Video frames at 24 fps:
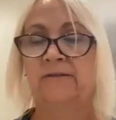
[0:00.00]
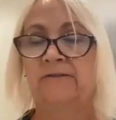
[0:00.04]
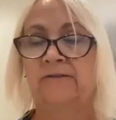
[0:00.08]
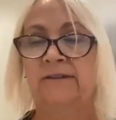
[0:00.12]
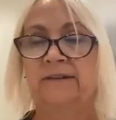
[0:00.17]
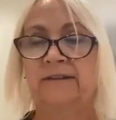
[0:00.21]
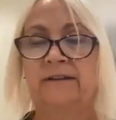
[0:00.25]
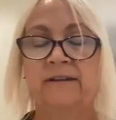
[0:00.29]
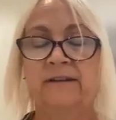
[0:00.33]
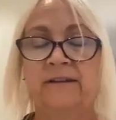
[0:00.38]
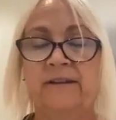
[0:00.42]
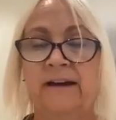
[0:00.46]
probably
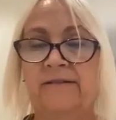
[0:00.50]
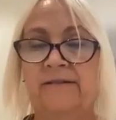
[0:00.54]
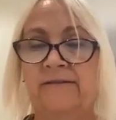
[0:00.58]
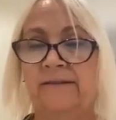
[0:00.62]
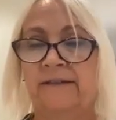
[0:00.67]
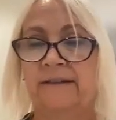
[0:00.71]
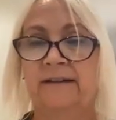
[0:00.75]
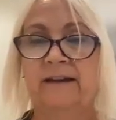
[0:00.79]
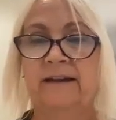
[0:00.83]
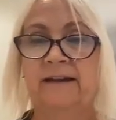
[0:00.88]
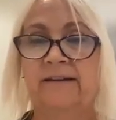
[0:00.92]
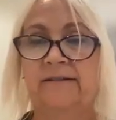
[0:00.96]
losing
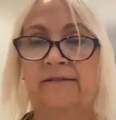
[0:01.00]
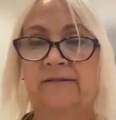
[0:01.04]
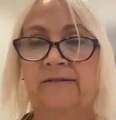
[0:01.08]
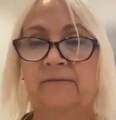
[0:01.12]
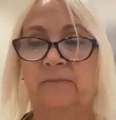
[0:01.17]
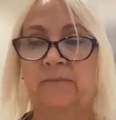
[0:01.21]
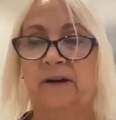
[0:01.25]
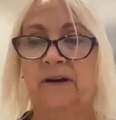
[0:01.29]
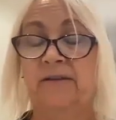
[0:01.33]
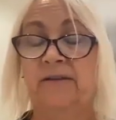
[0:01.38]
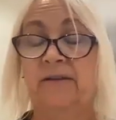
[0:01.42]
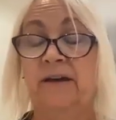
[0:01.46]
1,000 eggs
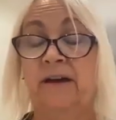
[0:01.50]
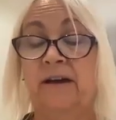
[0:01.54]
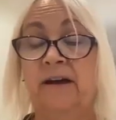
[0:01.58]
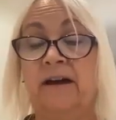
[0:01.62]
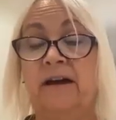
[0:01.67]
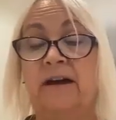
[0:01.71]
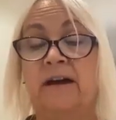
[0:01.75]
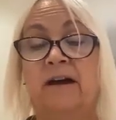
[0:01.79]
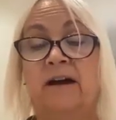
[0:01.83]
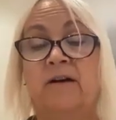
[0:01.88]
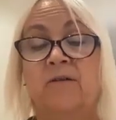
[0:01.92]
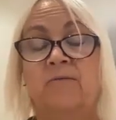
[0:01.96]
a month.
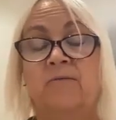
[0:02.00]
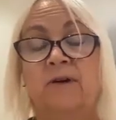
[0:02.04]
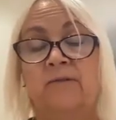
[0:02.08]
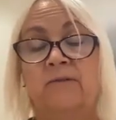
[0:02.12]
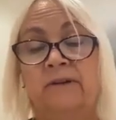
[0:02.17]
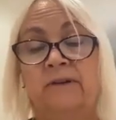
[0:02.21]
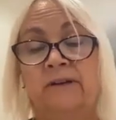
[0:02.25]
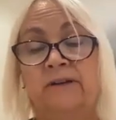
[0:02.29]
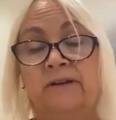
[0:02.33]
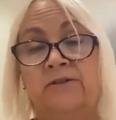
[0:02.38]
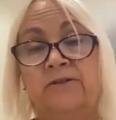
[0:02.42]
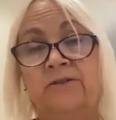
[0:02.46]

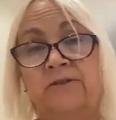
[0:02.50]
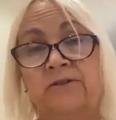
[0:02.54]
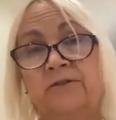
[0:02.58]
What we